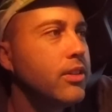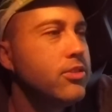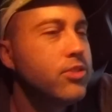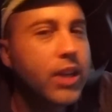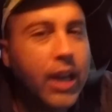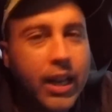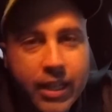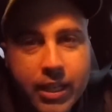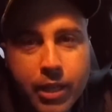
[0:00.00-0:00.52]
you
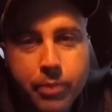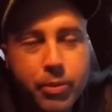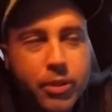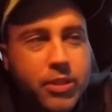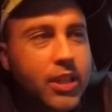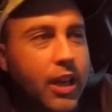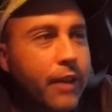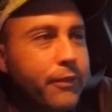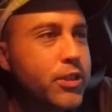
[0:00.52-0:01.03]
got to keep
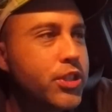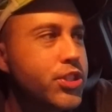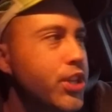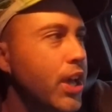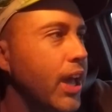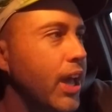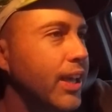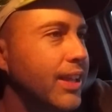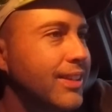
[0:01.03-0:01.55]
yourself in
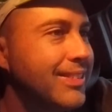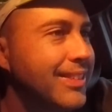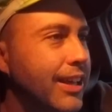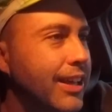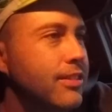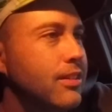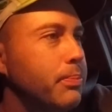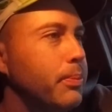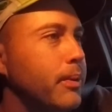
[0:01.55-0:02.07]
check. It's
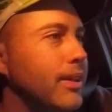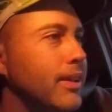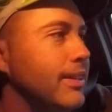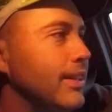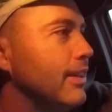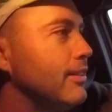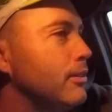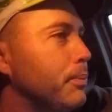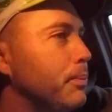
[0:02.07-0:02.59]
discipline,
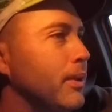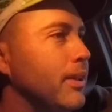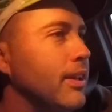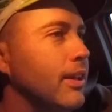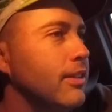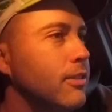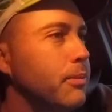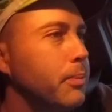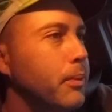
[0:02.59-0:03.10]
discipline,
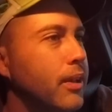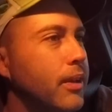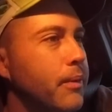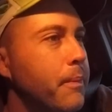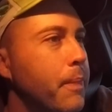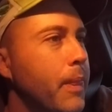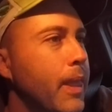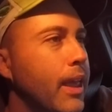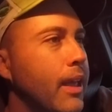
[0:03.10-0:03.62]

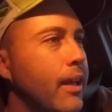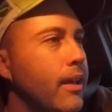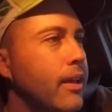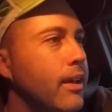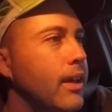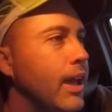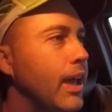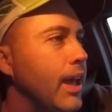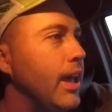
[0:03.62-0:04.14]
discipline
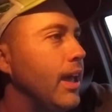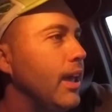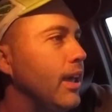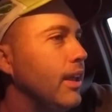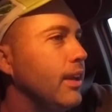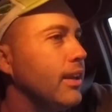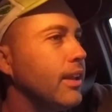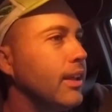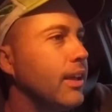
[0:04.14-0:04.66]

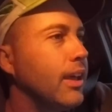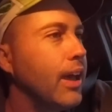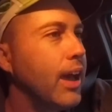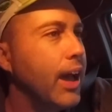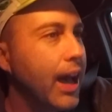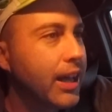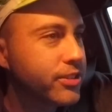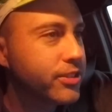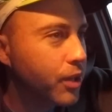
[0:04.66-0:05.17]
and
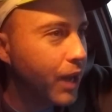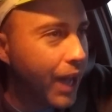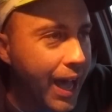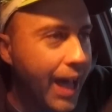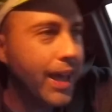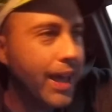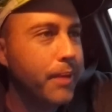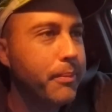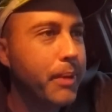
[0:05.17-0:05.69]
so
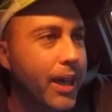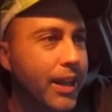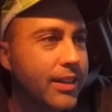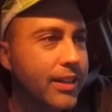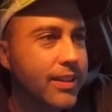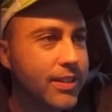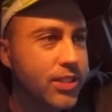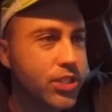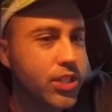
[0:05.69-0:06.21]
I am headed
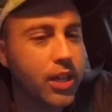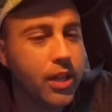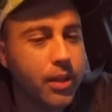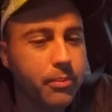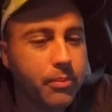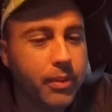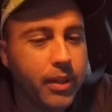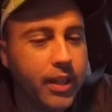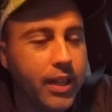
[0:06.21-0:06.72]
to the
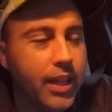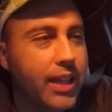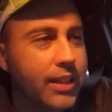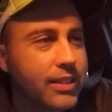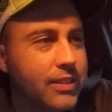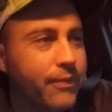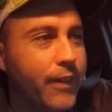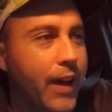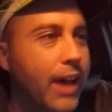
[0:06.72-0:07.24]
gym.
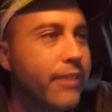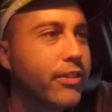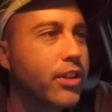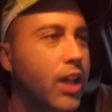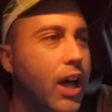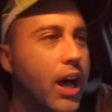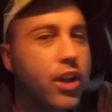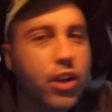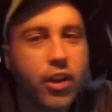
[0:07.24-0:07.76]
It's five
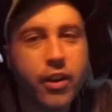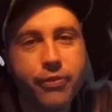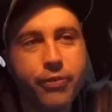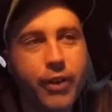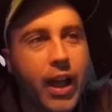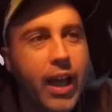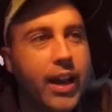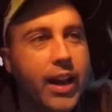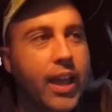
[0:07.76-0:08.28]
o'clock on a
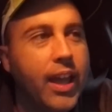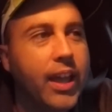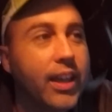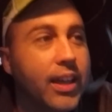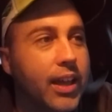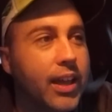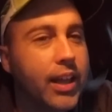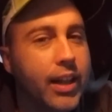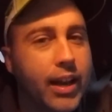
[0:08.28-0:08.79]
Friday,
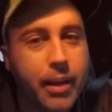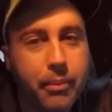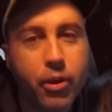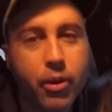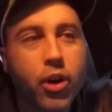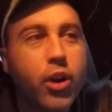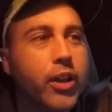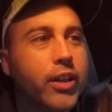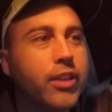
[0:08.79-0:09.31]
and I'm
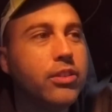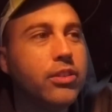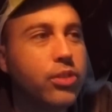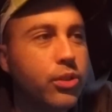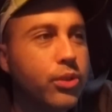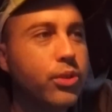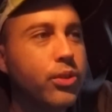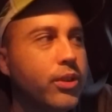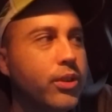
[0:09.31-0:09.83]
going
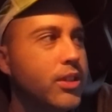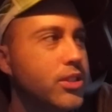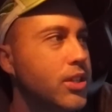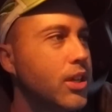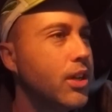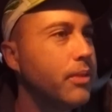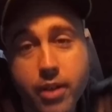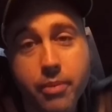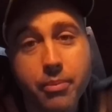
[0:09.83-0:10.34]
to the
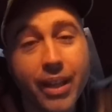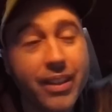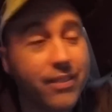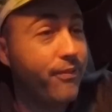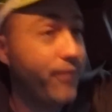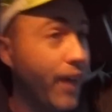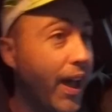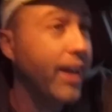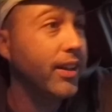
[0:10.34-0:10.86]
gym. Oh, that's
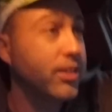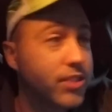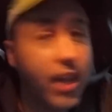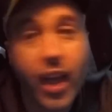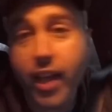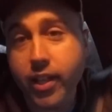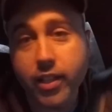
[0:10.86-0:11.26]
a fact, Jack.